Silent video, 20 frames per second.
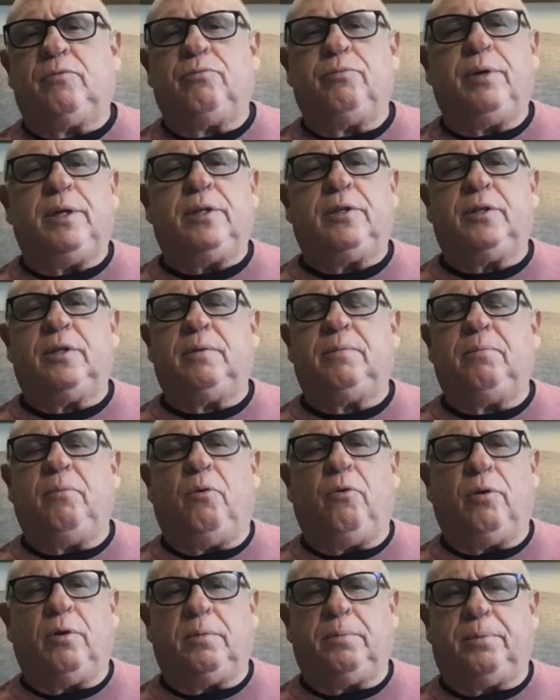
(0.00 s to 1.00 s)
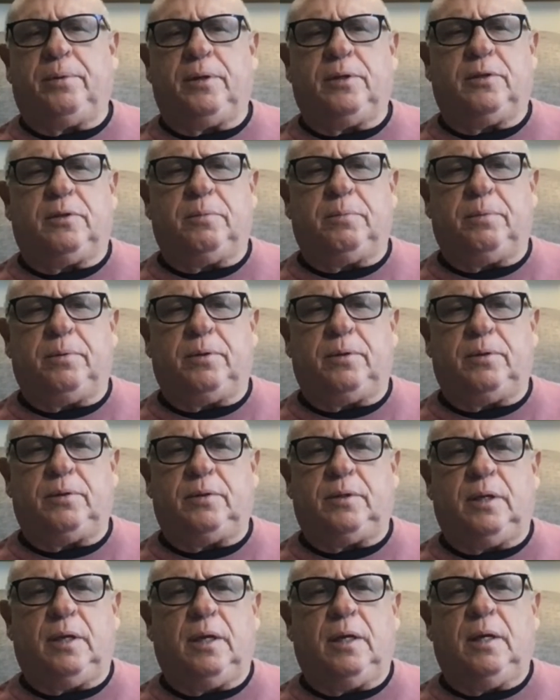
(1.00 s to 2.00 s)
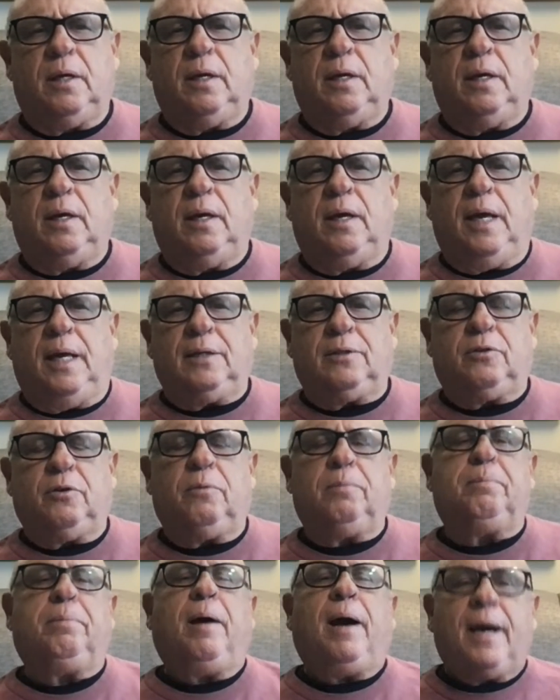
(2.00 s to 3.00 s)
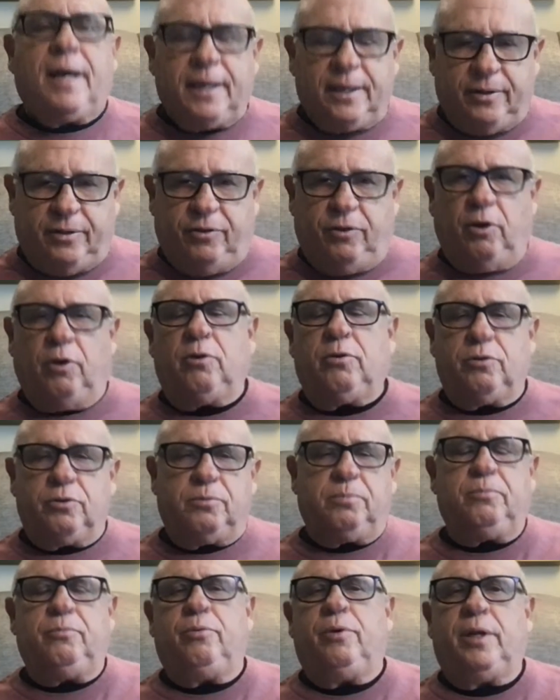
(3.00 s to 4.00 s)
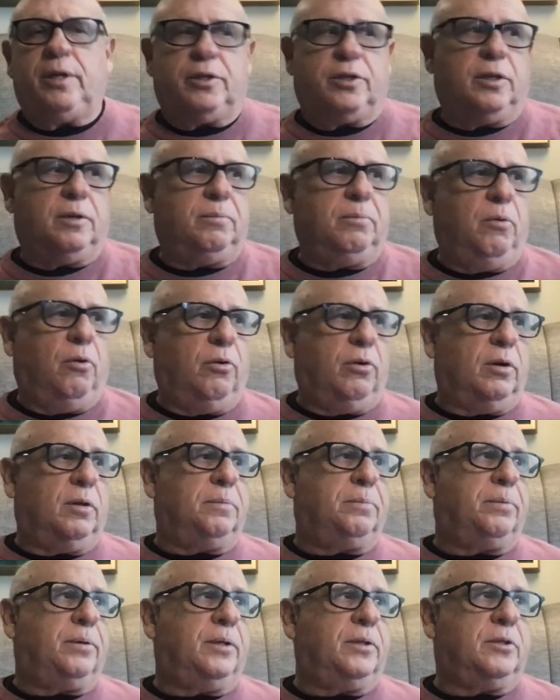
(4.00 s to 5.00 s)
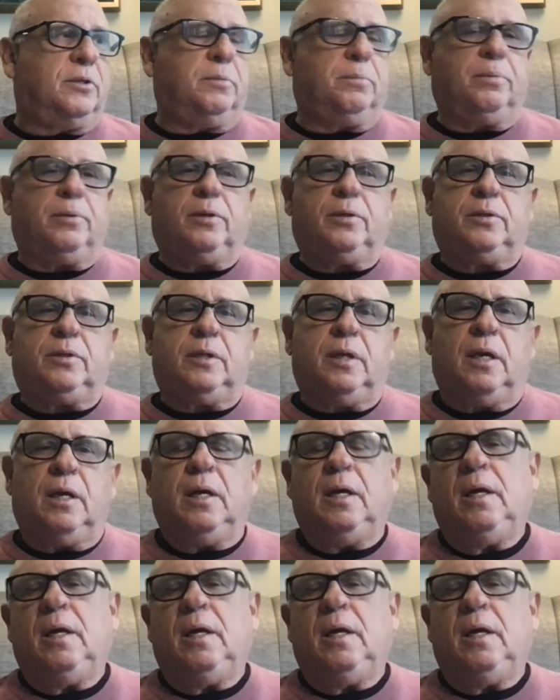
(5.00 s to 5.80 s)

rigid moral principles, and so by those rigid moral principles,